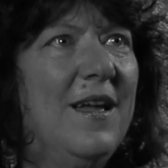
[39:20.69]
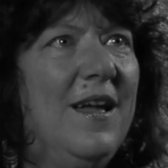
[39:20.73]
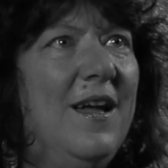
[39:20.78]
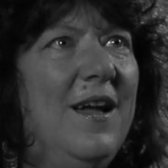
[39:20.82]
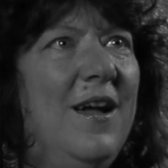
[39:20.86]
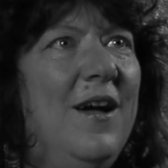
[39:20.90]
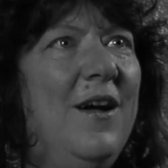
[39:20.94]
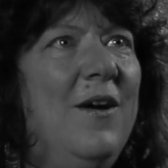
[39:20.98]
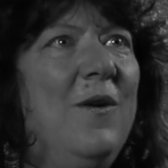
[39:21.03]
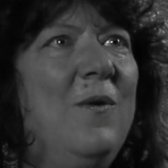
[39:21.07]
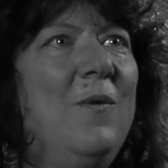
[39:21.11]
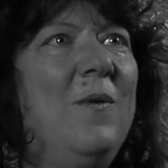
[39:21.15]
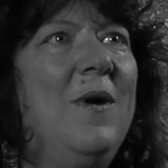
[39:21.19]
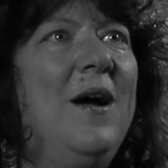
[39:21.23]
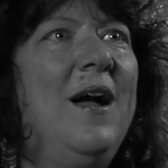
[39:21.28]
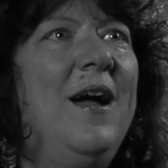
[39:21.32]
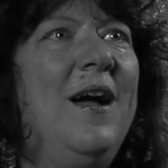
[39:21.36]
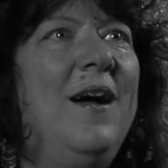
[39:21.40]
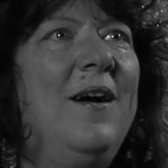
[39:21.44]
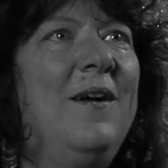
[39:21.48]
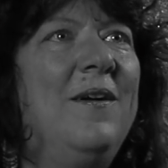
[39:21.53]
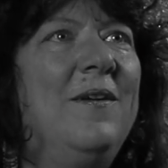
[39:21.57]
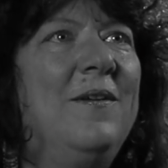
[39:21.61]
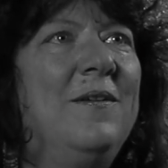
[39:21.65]
Oh,
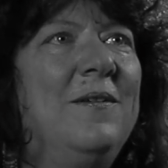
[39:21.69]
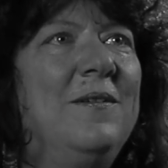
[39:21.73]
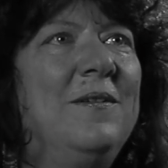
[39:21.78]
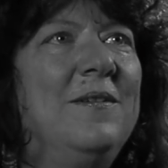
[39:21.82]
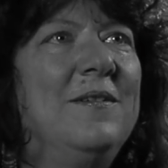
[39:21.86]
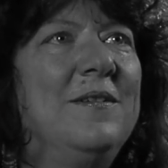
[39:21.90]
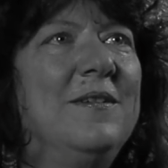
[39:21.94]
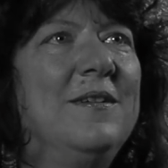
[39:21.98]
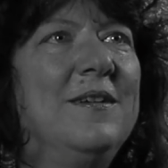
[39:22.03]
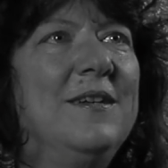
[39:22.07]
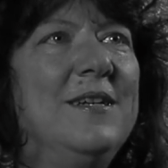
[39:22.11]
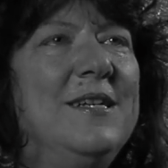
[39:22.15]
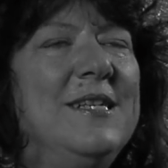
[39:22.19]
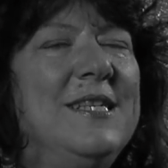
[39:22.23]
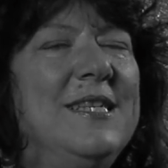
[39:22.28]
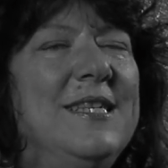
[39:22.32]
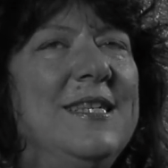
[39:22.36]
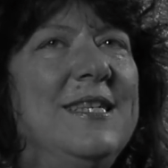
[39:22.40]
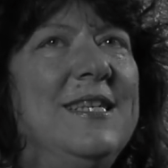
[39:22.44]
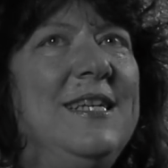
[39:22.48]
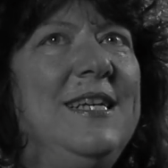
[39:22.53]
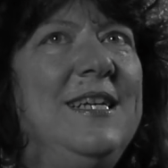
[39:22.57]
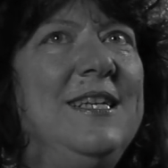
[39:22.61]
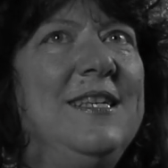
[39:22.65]
wow. A
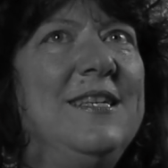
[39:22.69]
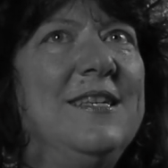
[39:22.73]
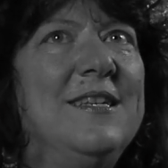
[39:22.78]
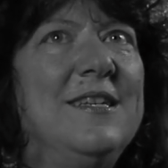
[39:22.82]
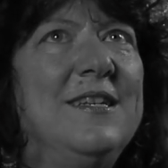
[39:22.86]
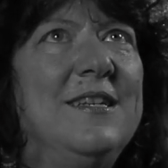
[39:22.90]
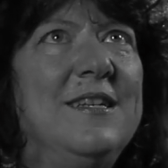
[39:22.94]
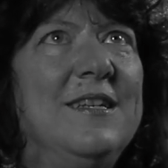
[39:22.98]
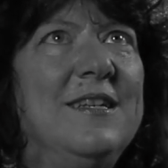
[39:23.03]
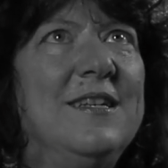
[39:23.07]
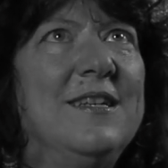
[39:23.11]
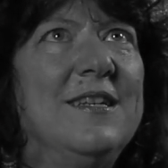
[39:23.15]
season.